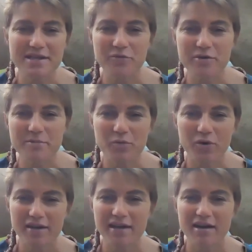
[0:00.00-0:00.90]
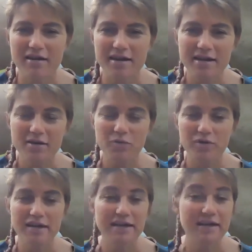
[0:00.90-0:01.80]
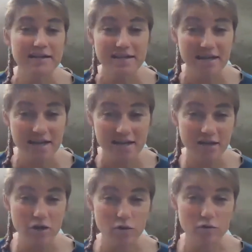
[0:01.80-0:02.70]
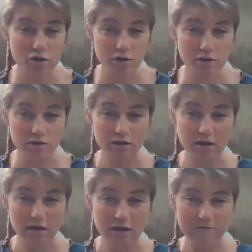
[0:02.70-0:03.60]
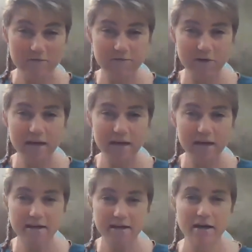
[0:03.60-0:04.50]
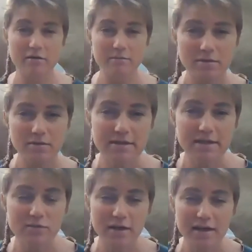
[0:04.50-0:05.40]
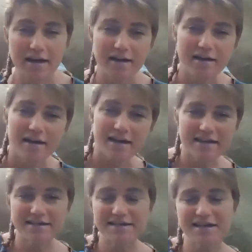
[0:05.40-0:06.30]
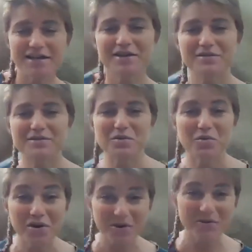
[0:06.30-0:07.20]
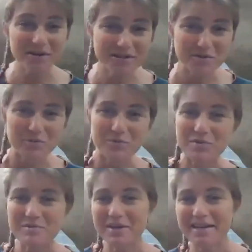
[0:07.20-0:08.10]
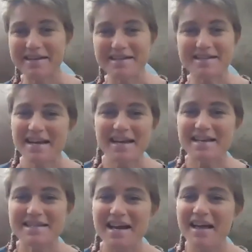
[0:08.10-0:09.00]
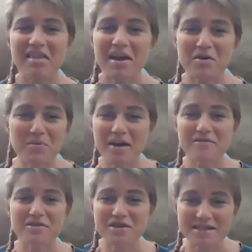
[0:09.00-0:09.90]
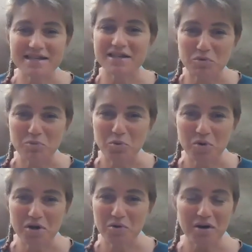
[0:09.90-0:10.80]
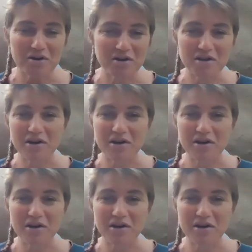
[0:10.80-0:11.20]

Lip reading: that we've been working on. We're going to continue to flex our muscles as we continue to work on these tools, because it's not like we ever just get to a point where,